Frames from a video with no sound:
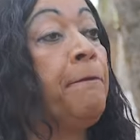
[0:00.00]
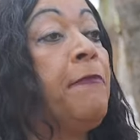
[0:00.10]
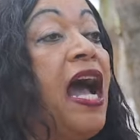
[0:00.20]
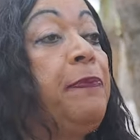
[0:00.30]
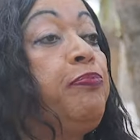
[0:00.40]

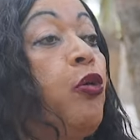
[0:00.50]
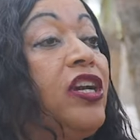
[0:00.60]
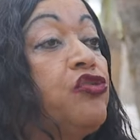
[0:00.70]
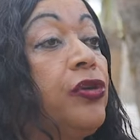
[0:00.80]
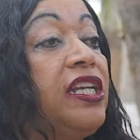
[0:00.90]
My
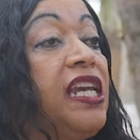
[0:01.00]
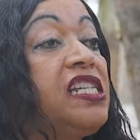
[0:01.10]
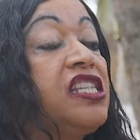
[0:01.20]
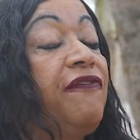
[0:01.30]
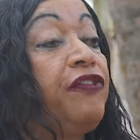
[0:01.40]
portrait
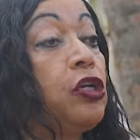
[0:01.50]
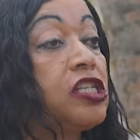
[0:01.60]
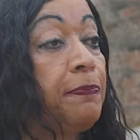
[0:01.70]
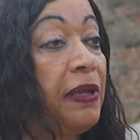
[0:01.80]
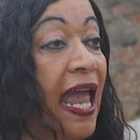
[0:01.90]
is the
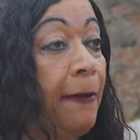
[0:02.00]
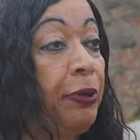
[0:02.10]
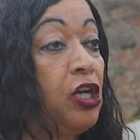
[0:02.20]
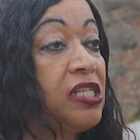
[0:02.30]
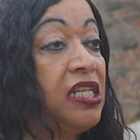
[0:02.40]
first Black
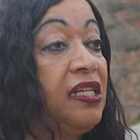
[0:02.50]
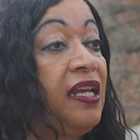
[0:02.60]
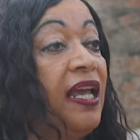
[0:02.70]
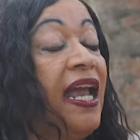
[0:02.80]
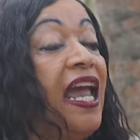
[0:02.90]
person
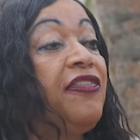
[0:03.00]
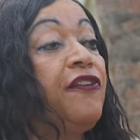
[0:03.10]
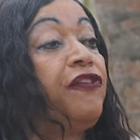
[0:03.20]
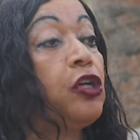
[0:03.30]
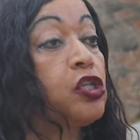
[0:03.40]
and
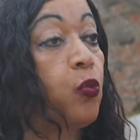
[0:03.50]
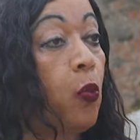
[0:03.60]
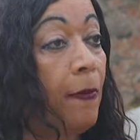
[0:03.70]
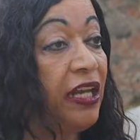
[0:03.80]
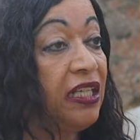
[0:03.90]
the first
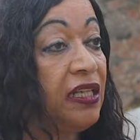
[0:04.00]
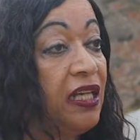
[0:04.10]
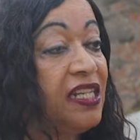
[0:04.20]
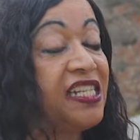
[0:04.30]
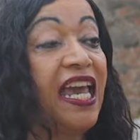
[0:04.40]
woman
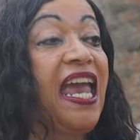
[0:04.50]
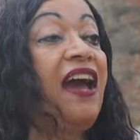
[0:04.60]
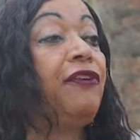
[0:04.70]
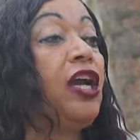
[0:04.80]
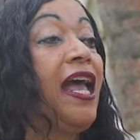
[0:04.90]
to
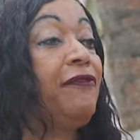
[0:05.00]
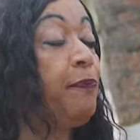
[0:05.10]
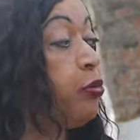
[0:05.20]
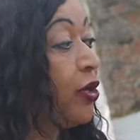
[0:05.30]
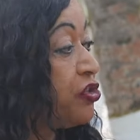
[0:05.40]
ever have a
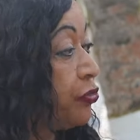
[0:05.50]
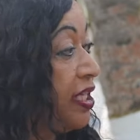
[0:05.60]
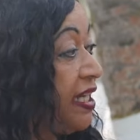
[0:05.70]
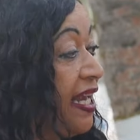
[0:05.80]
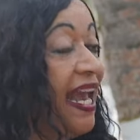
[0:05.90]

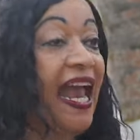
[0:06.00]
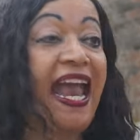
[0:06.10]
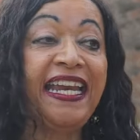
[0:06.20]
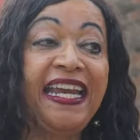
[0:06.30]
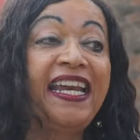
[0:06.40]
portrait
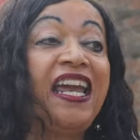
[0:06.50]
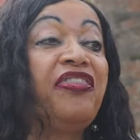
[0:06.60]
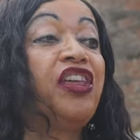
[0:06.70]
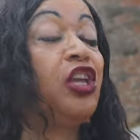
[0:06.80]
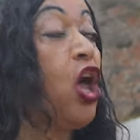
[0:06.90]
hanging
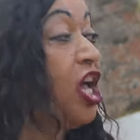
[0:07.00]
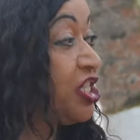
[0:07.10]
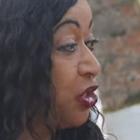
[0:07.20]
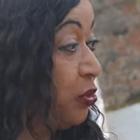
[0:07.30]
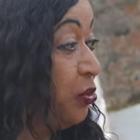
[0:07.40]
in the law
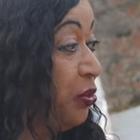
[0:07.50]
school.